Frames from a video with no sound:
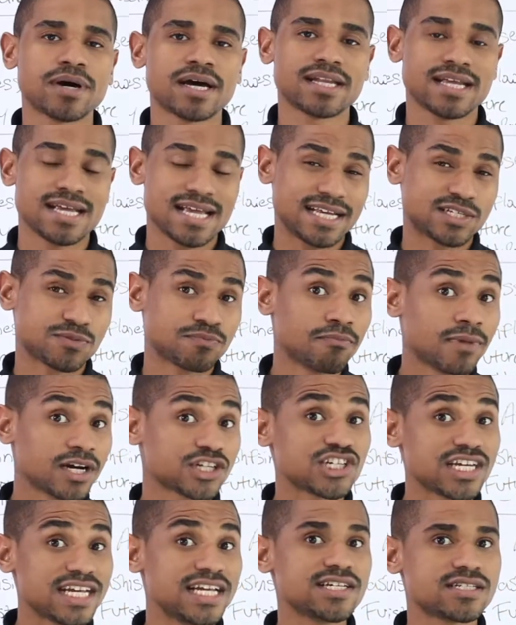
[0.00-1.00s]
But it's
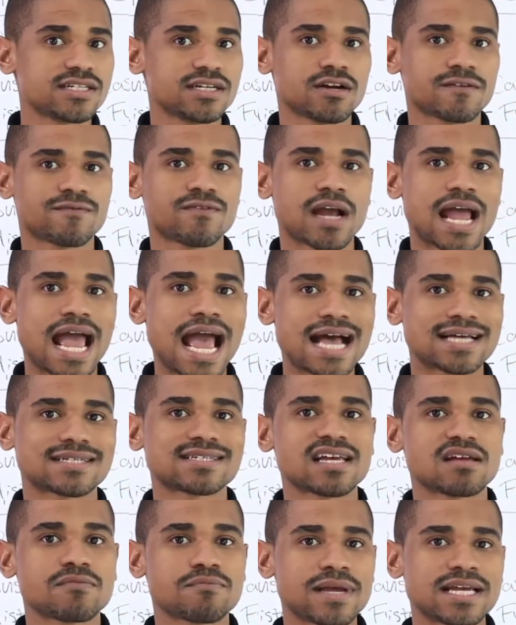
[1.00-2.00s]
much easier for an
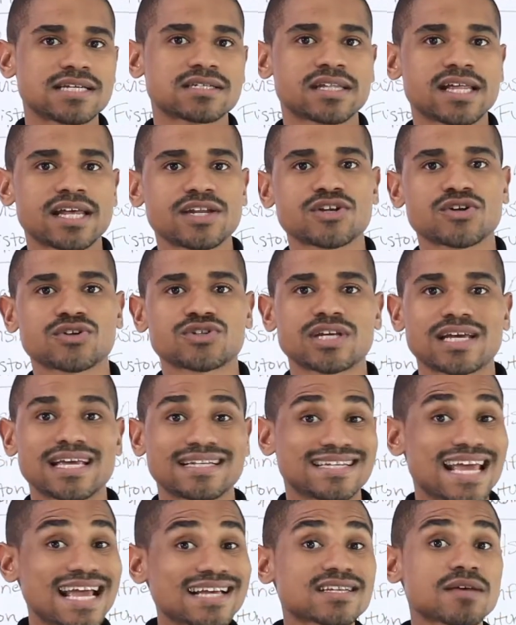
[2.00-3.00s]
asset-based lender
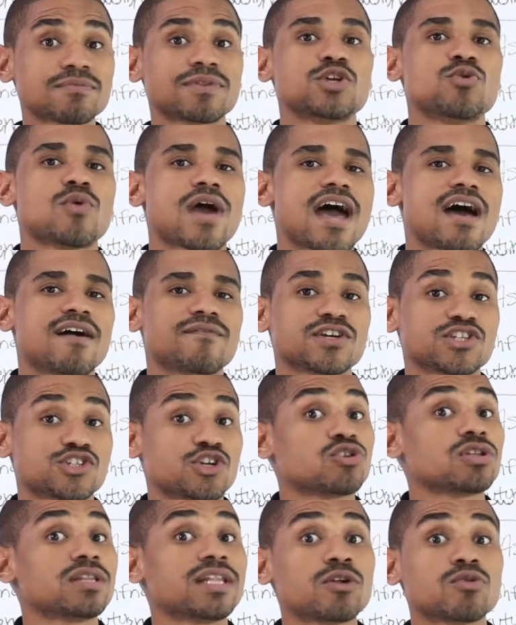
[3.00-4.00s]
to take something you have,
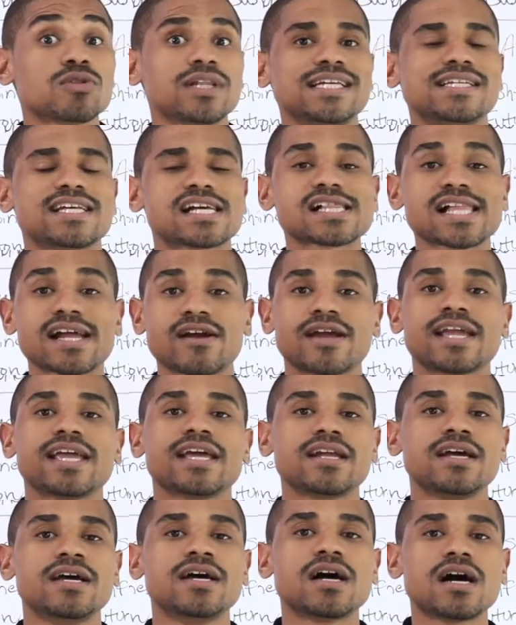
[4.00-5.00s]
because you're literally
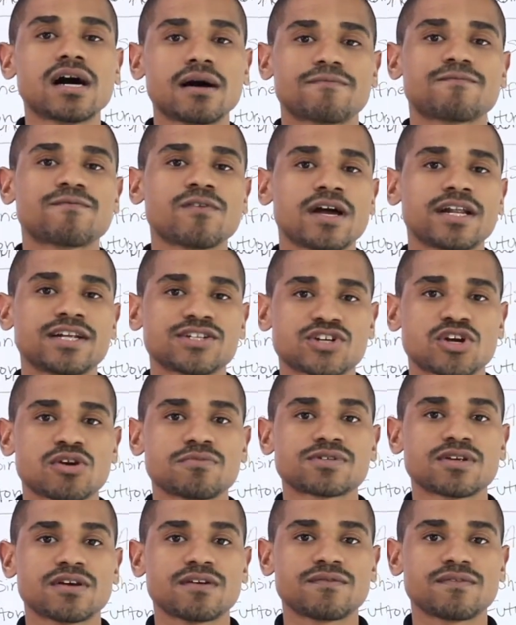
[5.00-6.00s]
declaring it up front in
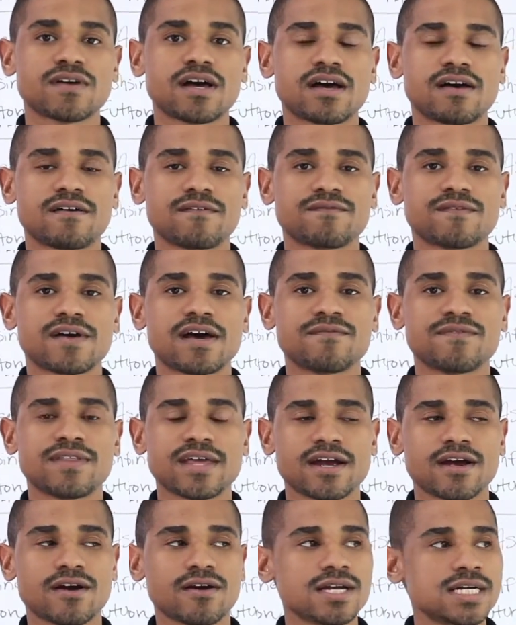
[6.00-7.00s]
terms
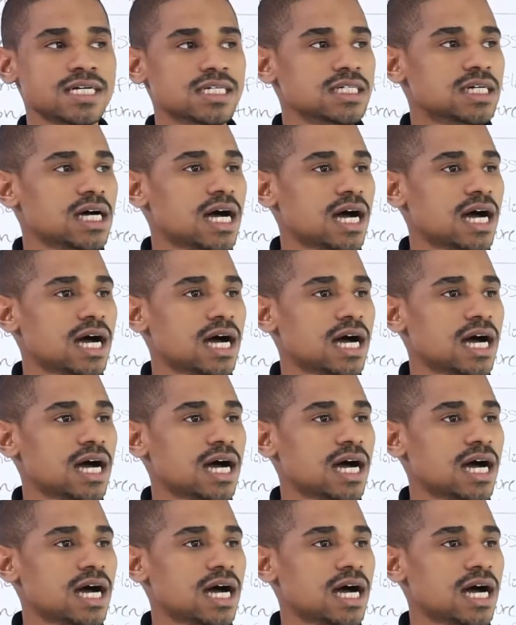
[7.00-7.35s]
of their